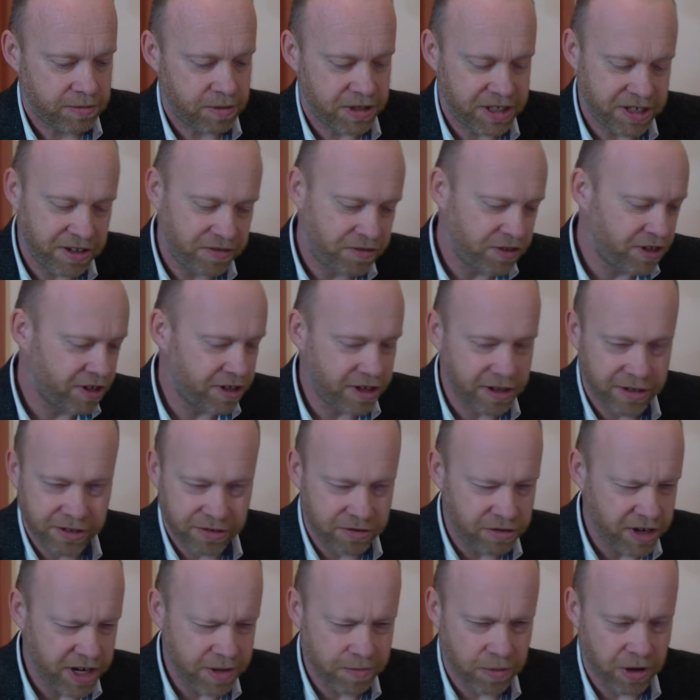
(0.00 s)
especially if you
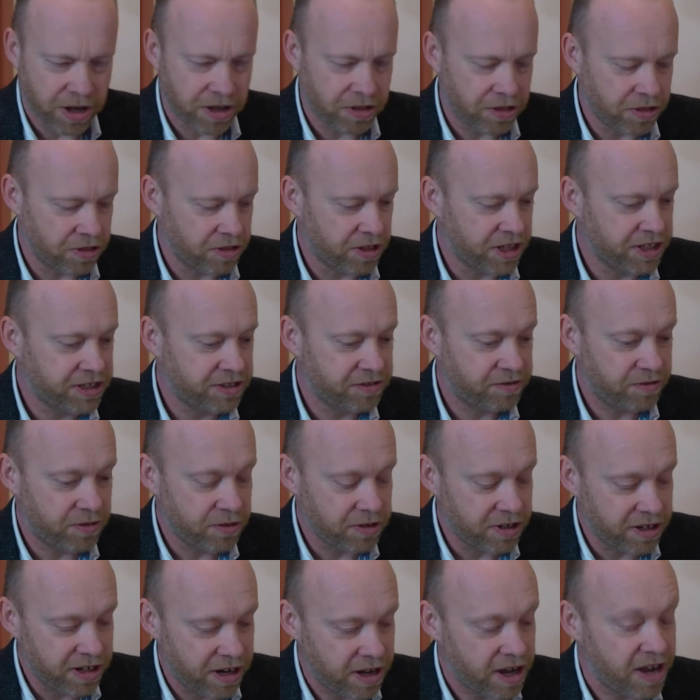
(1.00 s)
include rebirth in this,
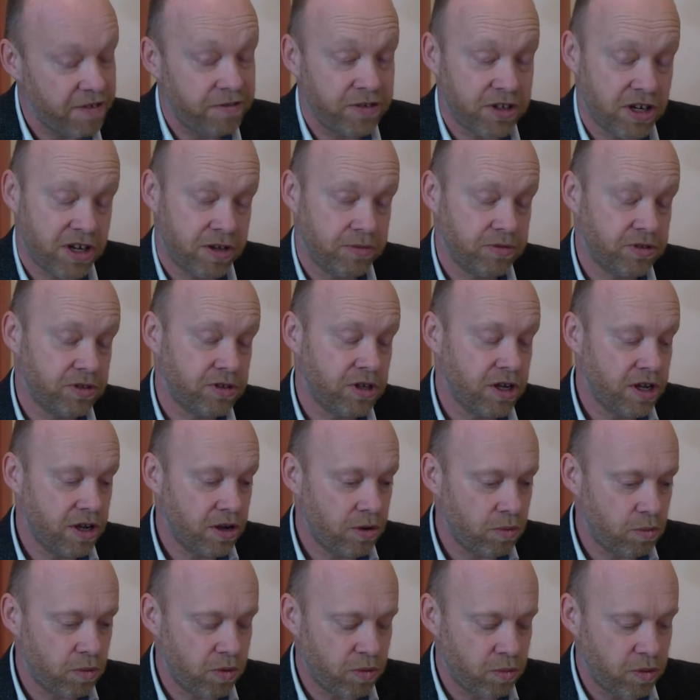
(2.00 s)
for lifetimes,
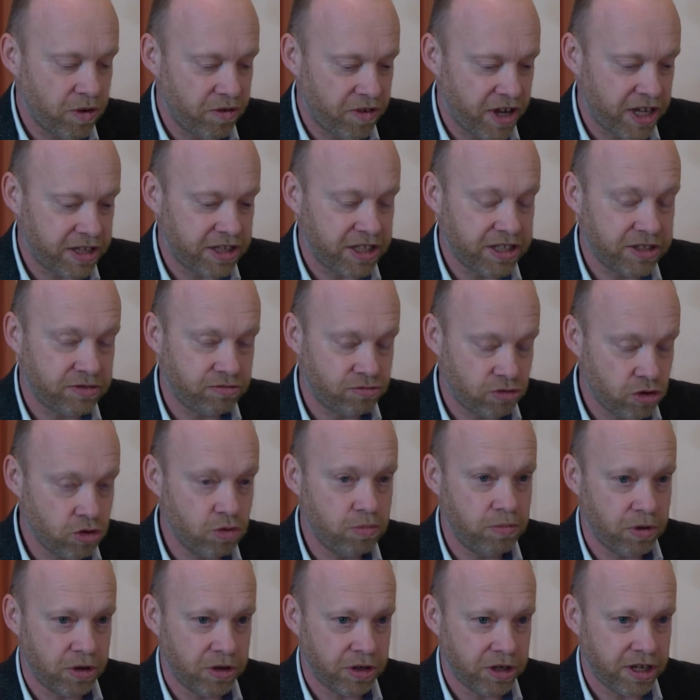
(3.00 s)
we've had this
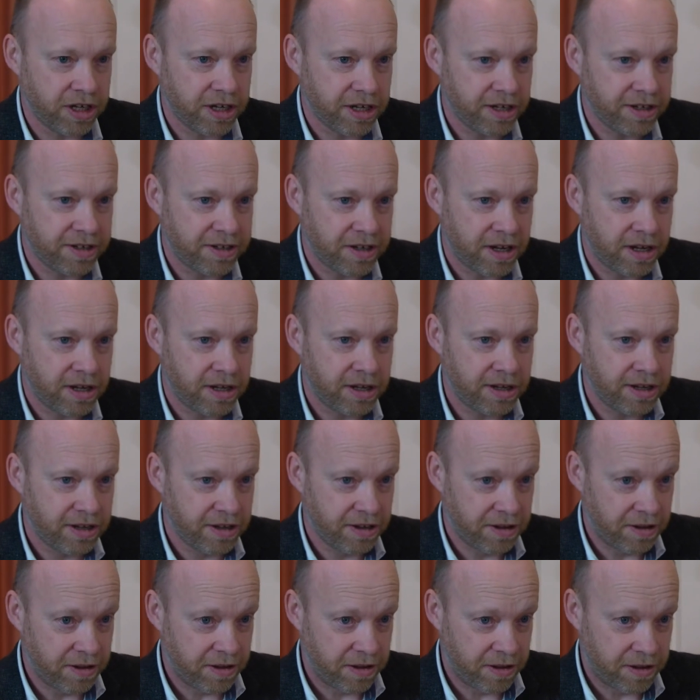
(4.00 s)
rule book
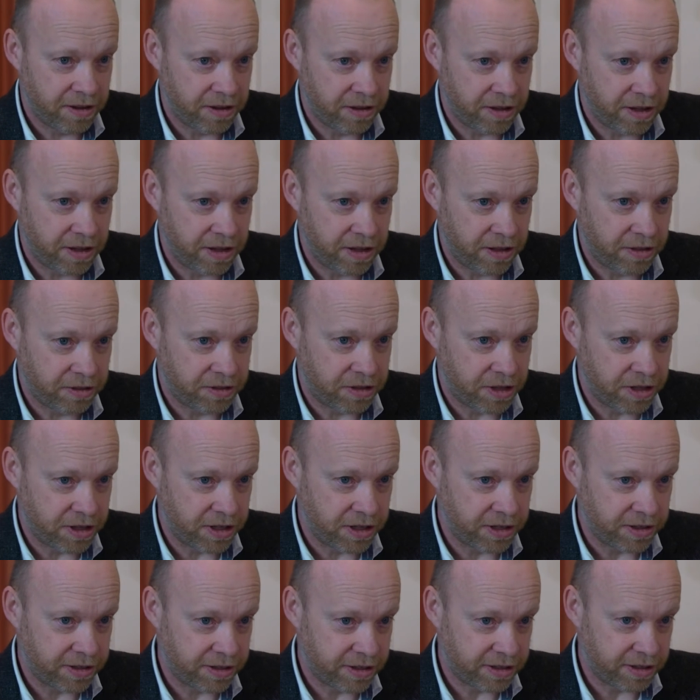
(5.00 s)

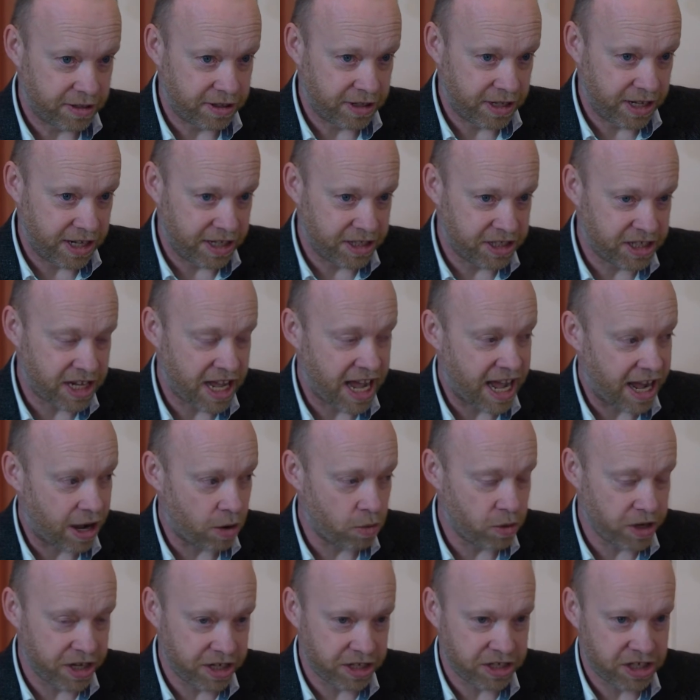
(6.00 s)
that is
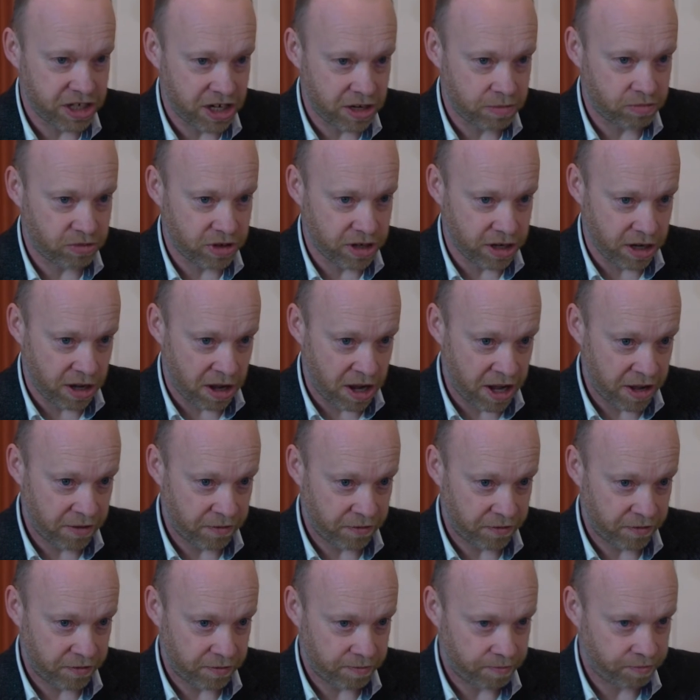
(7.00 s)
how we interpret
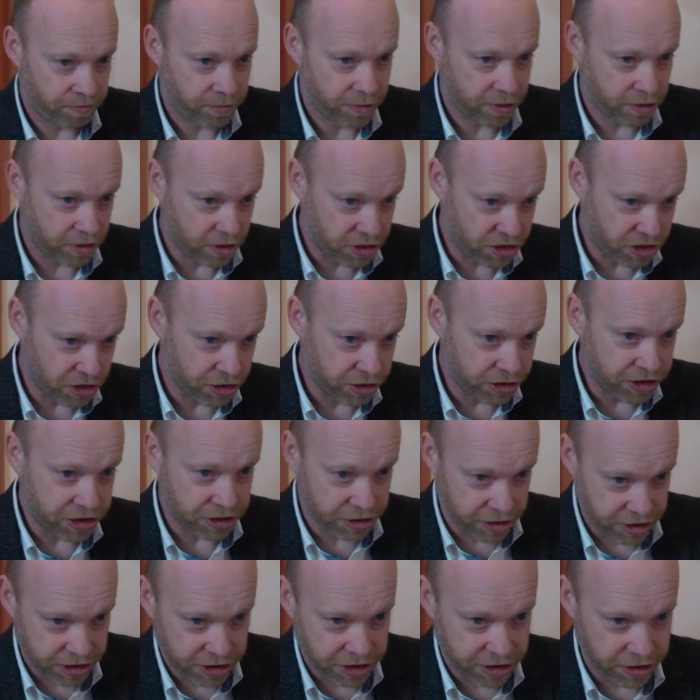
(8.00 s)
life, the
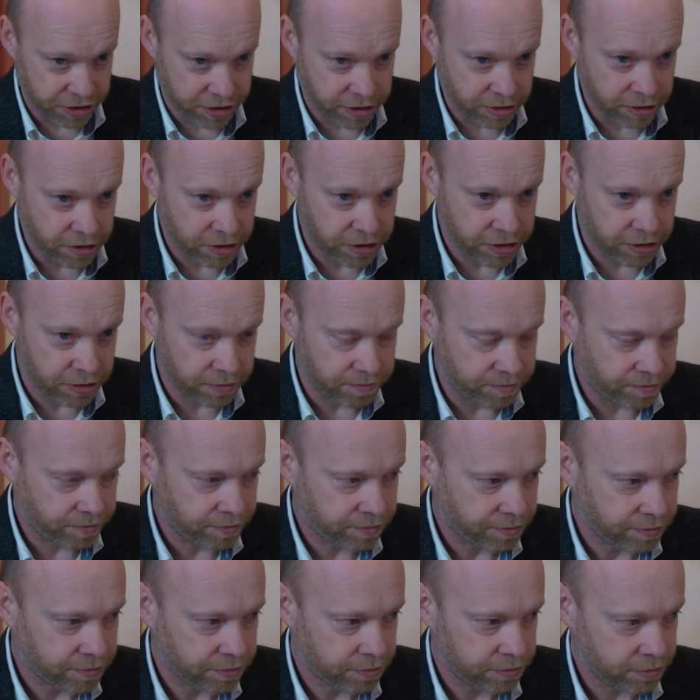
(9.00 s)
shoulds and the shouldn'ts.
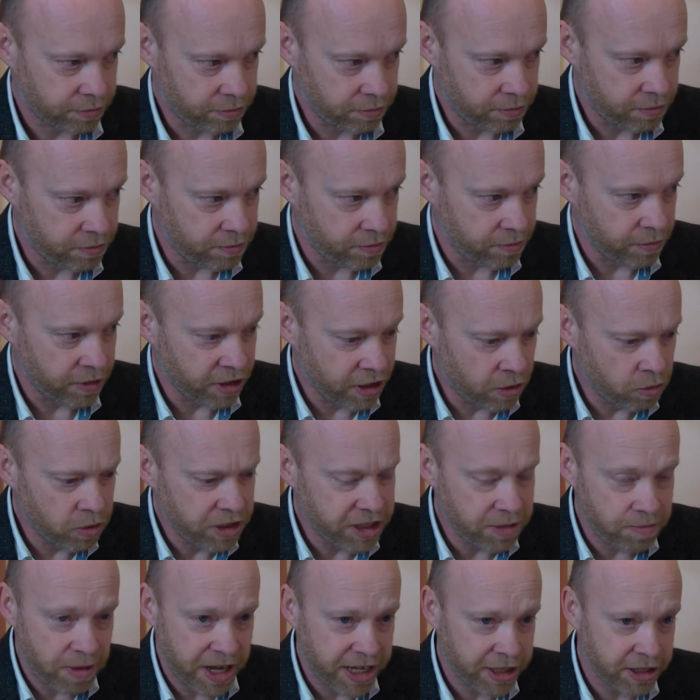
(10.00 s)

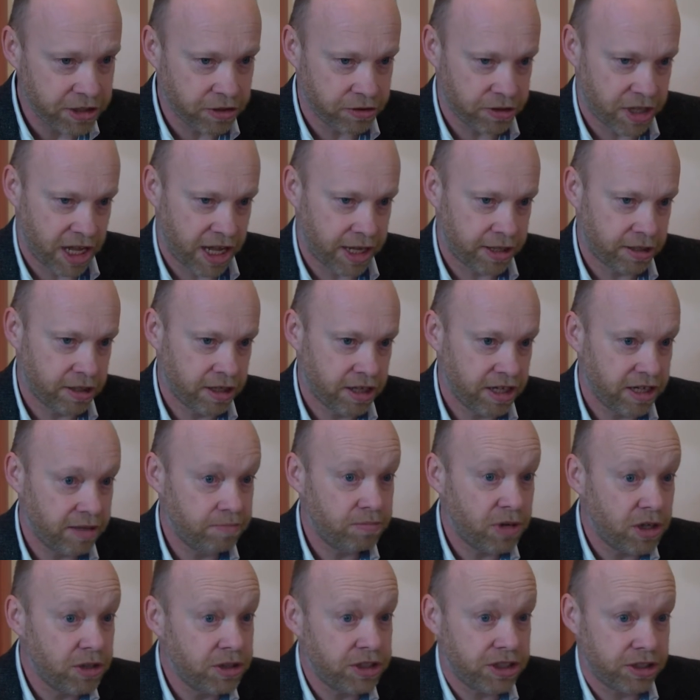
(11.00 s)
And we depend on that
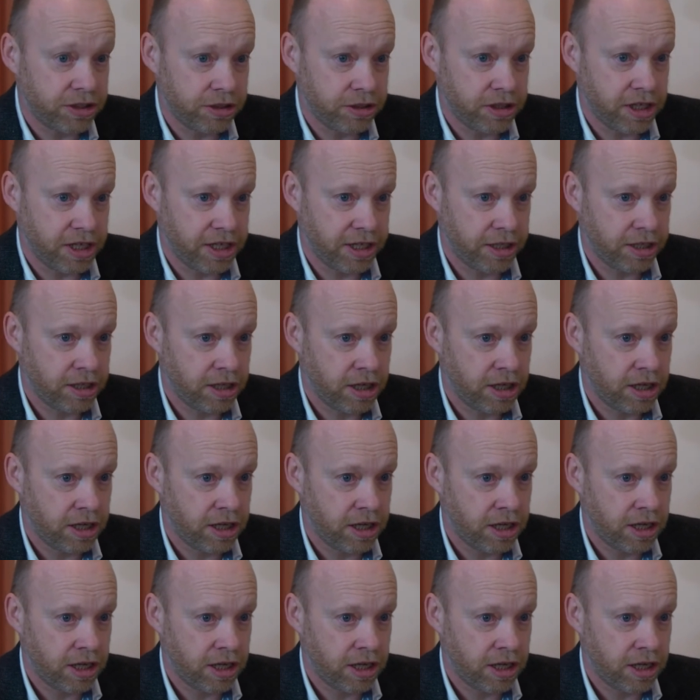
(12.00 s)
emotionally.